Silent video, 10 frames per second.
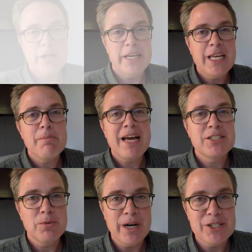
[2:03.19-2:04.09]
Getting back
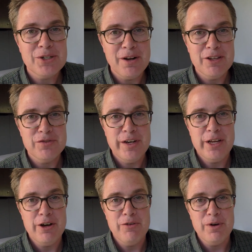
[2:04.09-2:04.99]
to what I started this
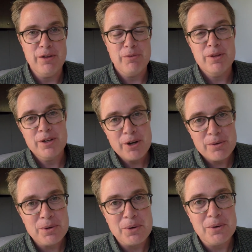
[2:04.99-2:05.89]
video with the
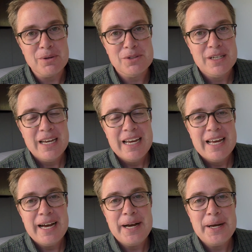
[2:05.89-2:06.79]
Golden Girls,
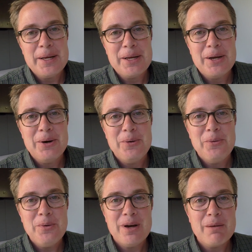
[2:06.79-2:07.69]

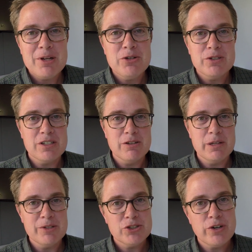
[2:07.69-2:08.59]
what I'm gonna do is a little
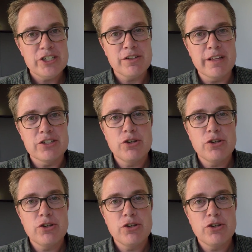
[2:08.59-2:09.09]
demonstration of this.